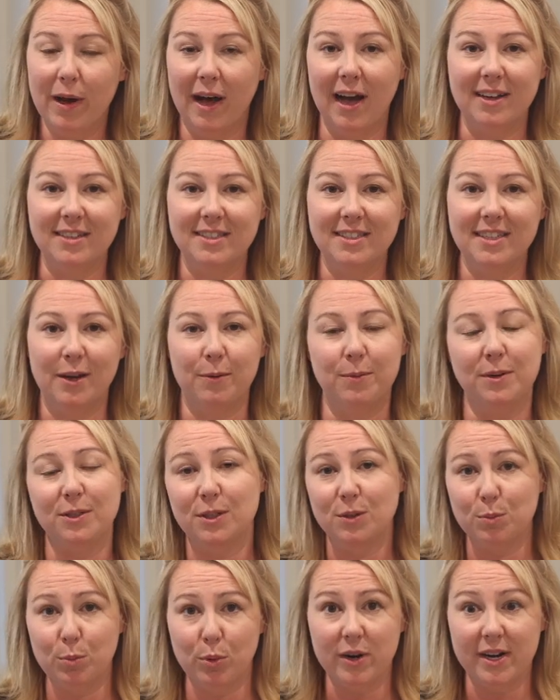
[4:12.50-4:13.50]
pasta,
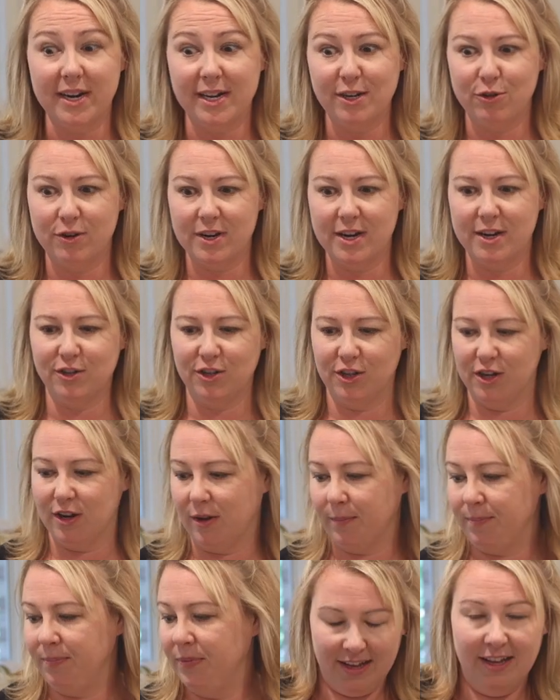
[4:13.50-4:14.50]
which is pretty
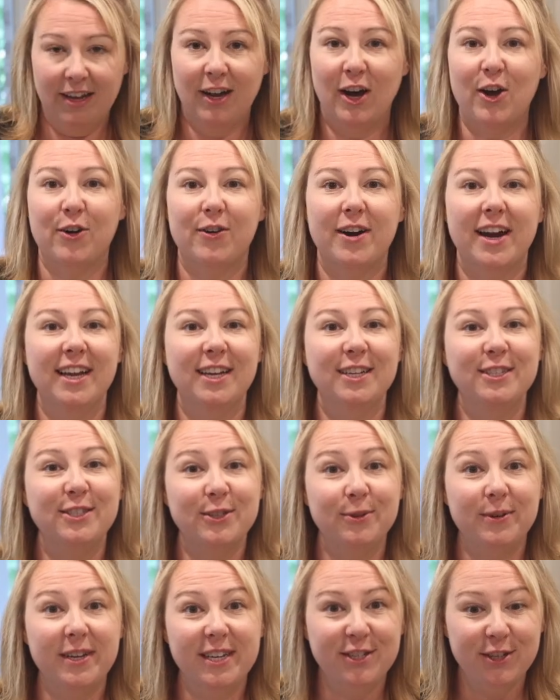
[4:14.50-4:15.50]
traditional. All right,
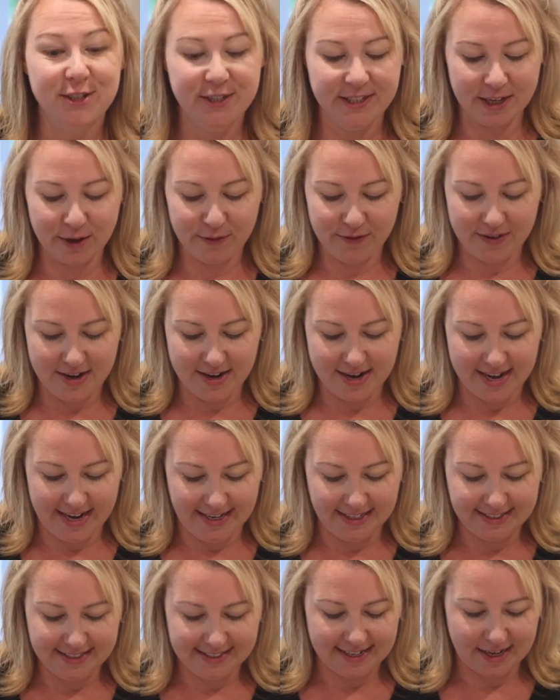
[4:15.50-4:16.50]
so get yourself a
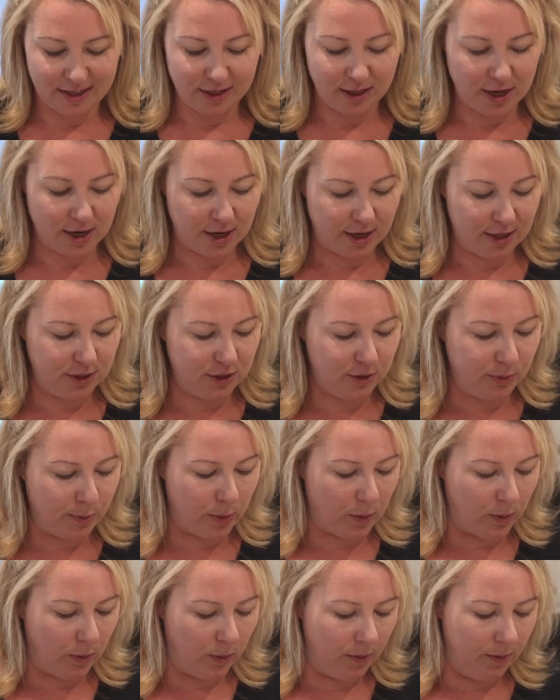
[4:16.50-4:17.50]
nice large
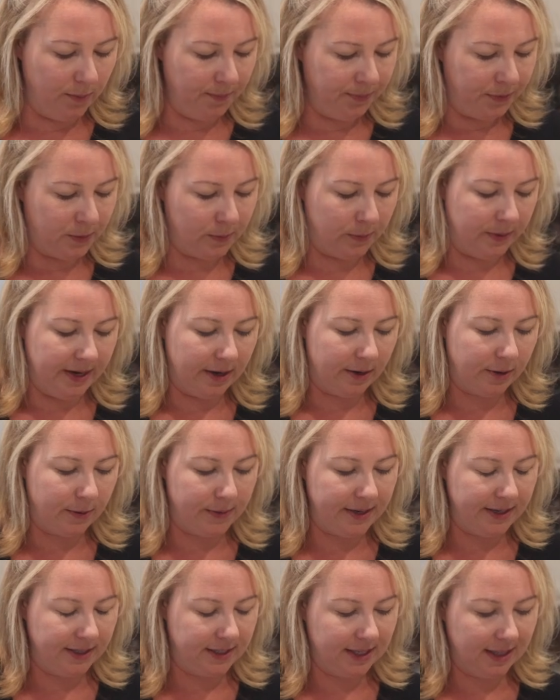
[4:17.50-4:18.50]
bowl. We are
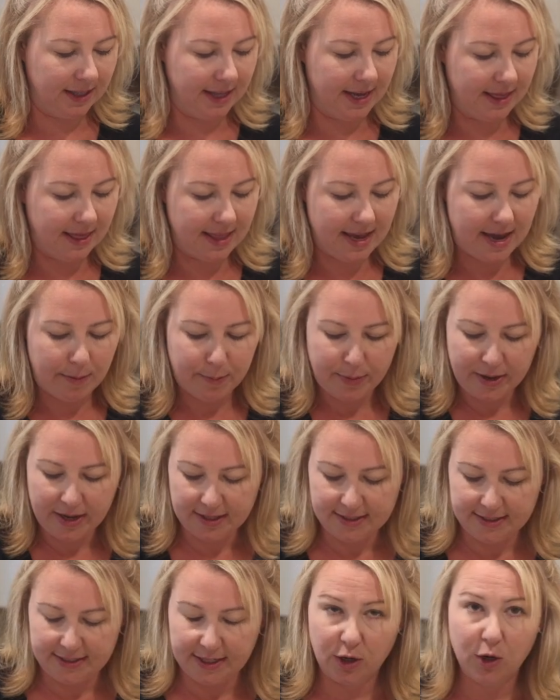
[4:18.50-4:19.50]
going to let that
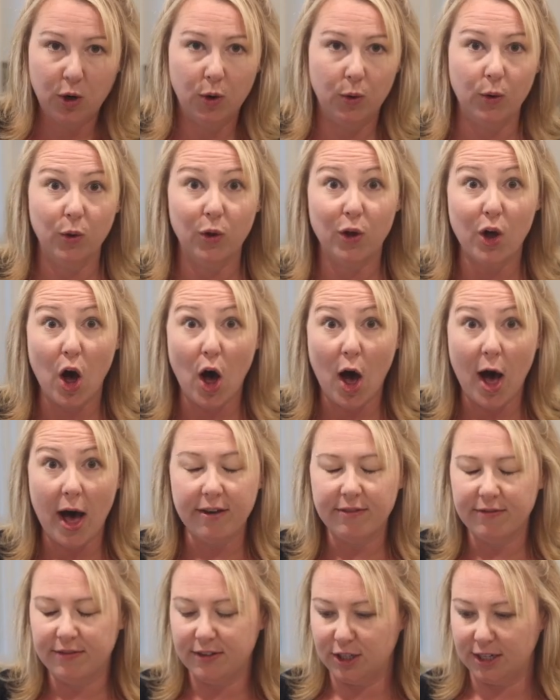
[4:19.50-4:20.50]
pasta cool
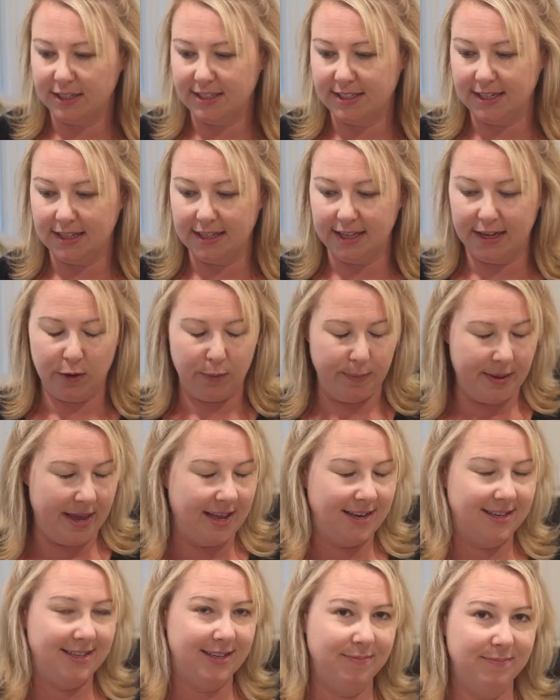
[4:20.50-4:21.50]
off just a little
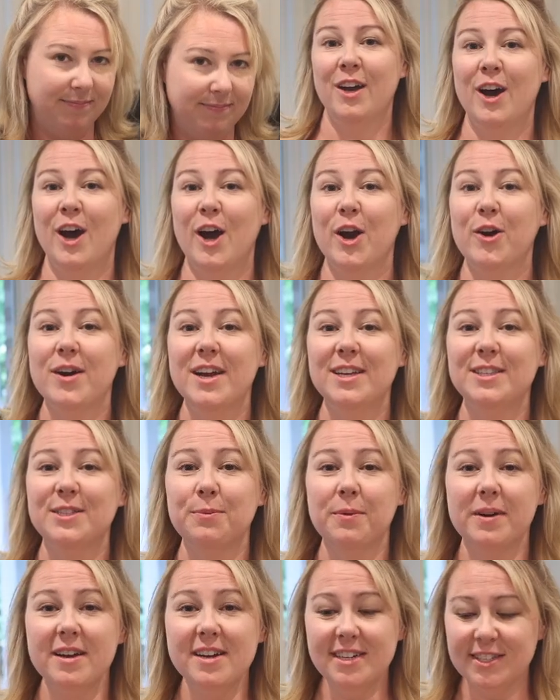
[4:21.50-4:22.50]
bit. All right,
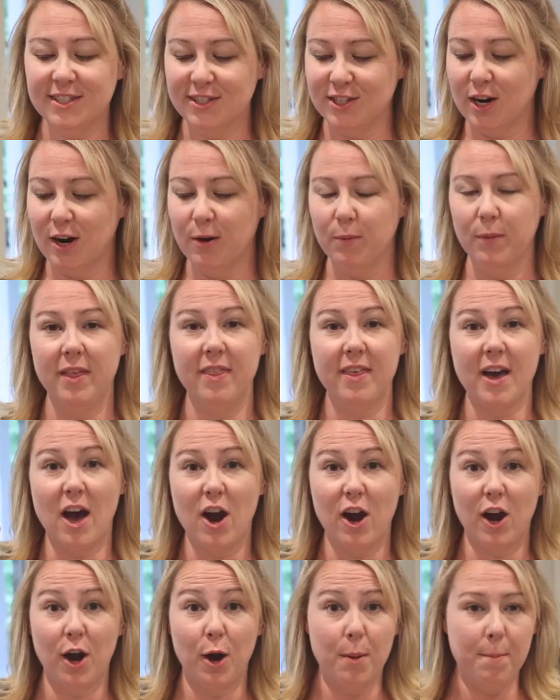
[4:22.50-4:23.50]
so we're going to start with
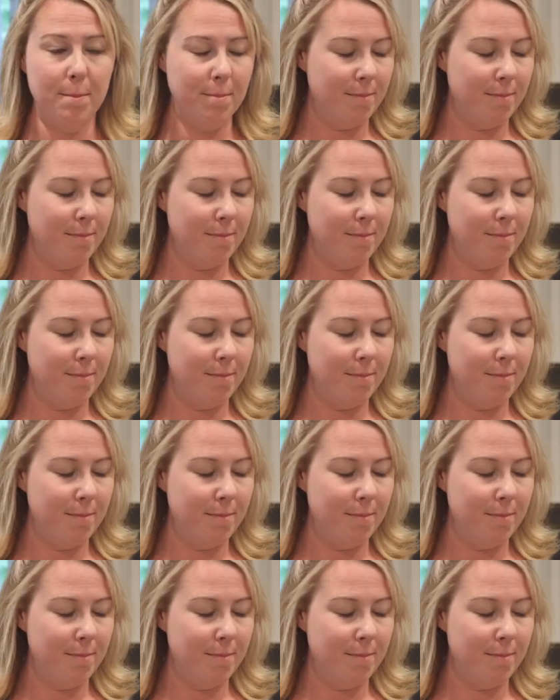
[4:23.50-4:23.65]
our